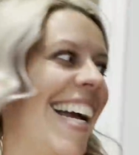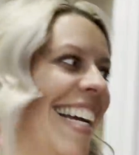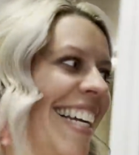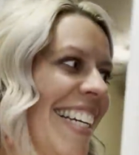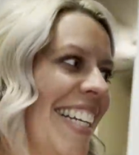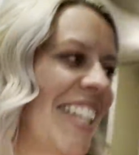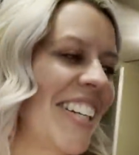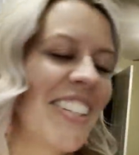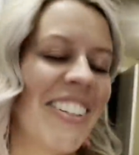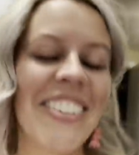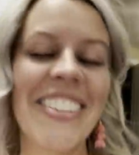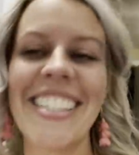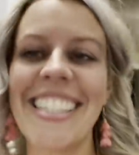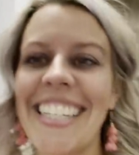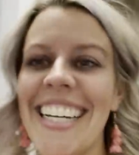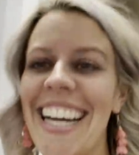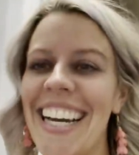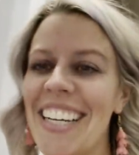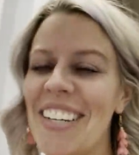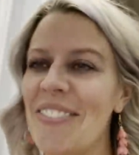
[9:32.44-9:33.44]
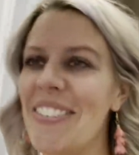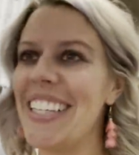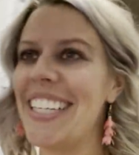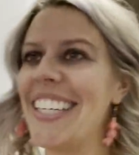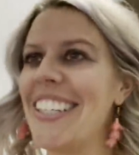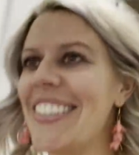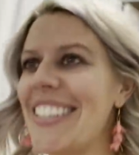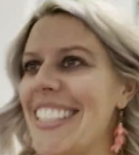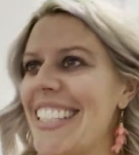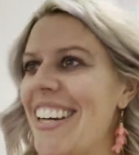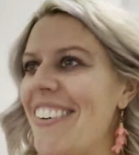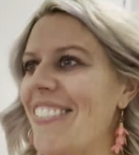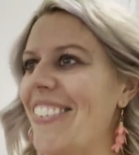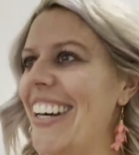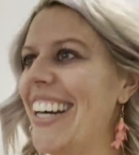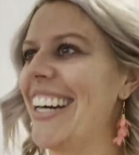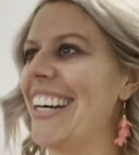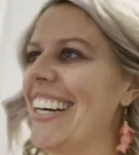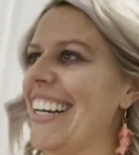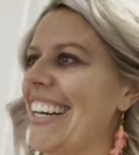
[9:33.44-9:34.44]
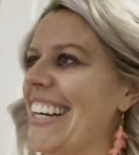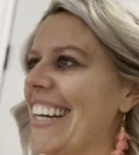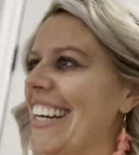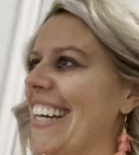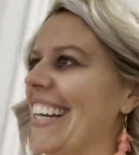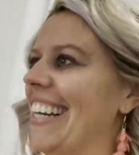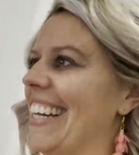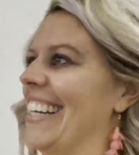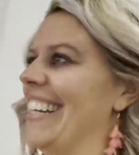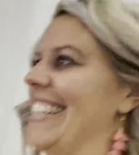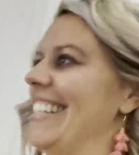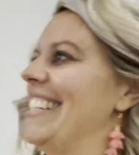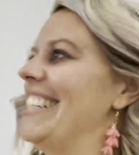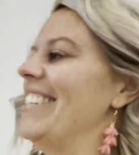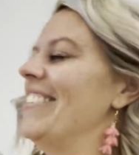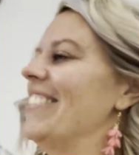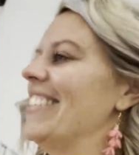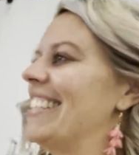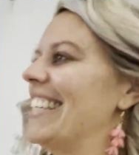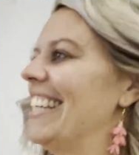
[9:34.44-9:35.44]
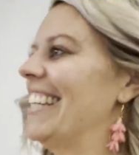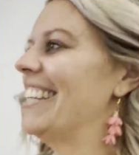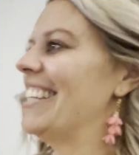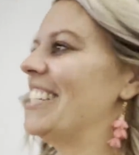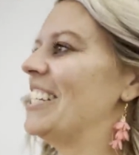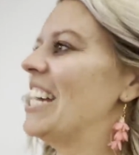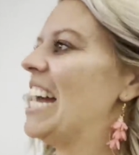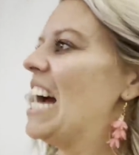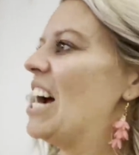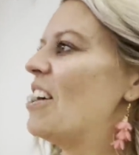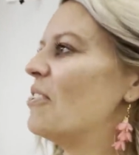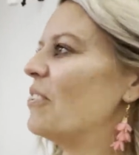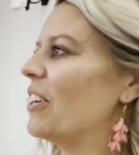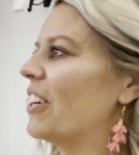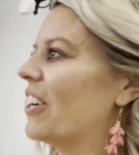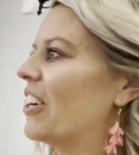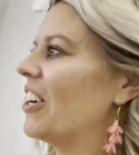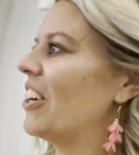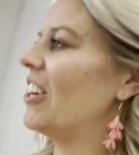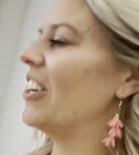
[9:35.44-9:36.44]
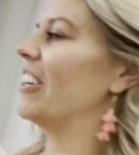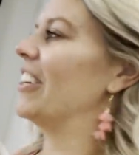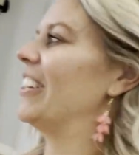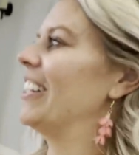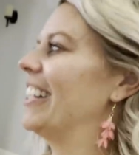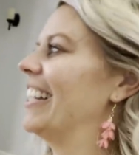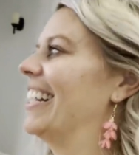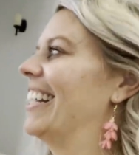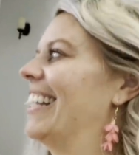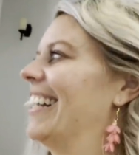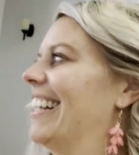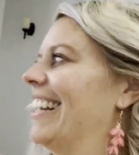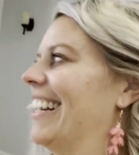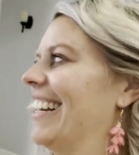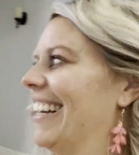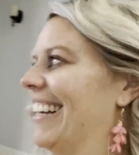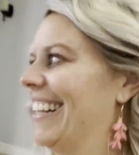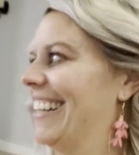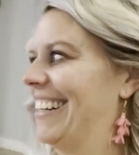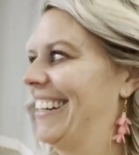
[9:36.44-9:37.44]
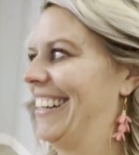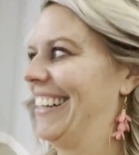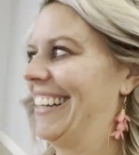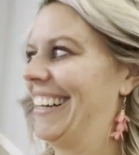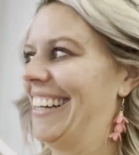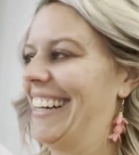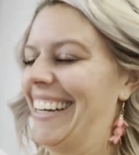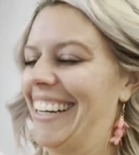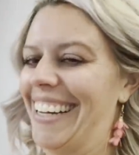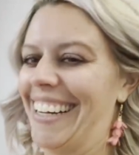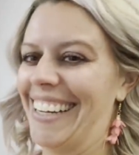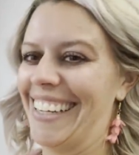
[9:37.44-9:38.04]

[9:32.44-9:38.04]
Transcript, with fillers: I knew she had to be here somewhere. She? was in the shower curtain. The shower curtain like